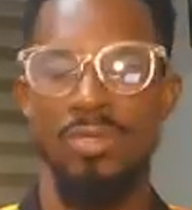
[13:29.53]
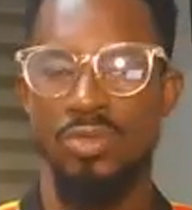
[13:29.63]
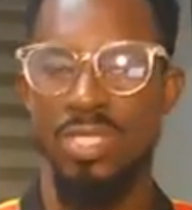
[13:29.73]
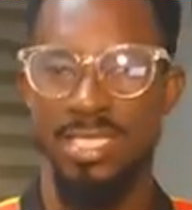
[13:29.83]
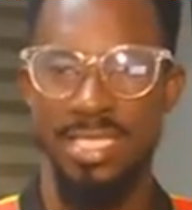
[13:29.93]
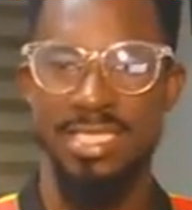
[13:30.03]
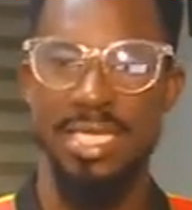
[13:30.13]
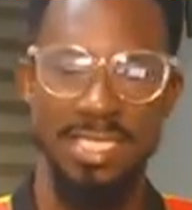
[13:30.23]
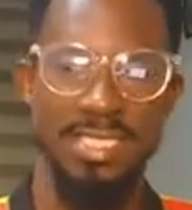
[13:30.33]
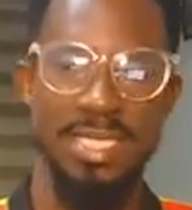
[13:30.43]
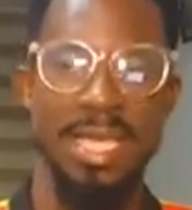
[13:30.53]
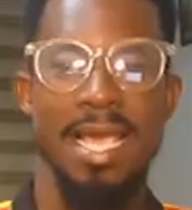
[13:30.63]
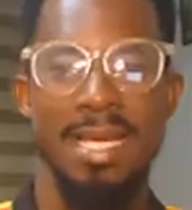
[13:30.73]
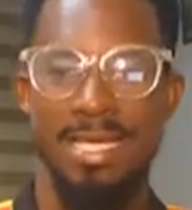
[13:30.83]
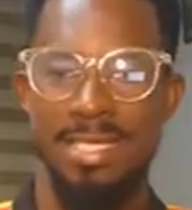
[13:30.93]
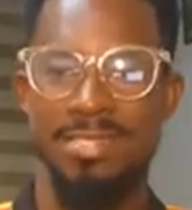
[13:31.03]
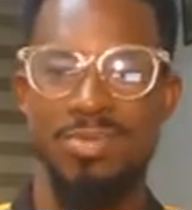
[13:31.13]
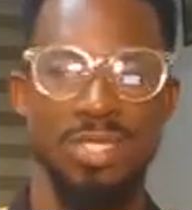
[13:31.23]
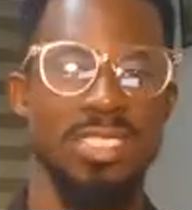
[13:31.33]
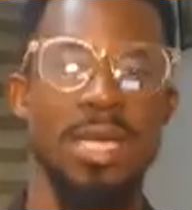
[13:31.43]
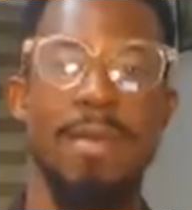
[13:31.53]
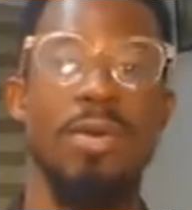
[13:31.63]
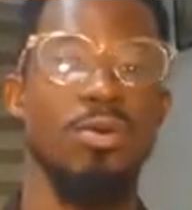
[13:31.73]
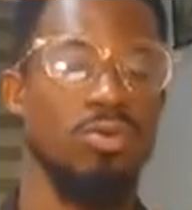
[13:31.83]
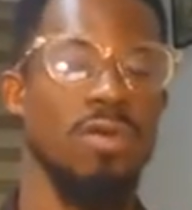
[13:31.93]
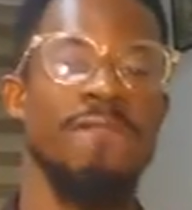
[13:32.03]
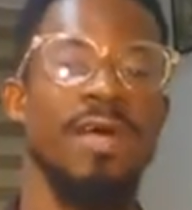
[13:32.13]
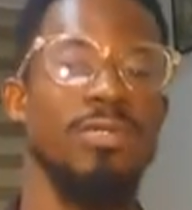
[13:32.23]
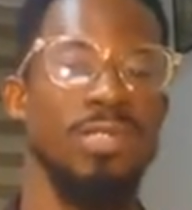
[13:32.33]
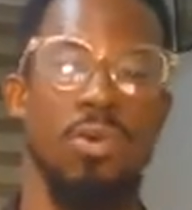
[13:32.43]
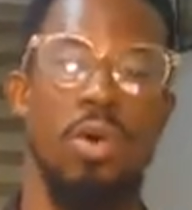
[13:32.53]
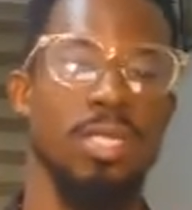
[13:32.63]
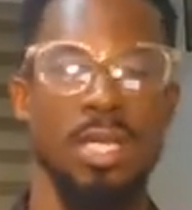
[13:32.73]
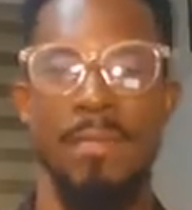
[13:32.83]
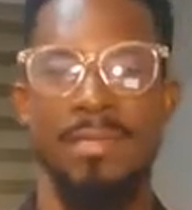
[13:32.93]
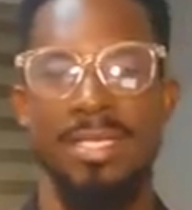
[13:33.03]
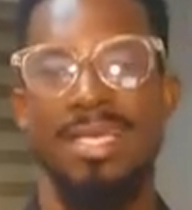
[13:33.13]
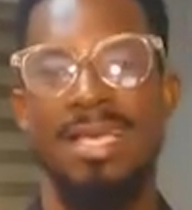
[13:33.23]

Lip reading: So there's a chance that Russia might not qualify to the World Cup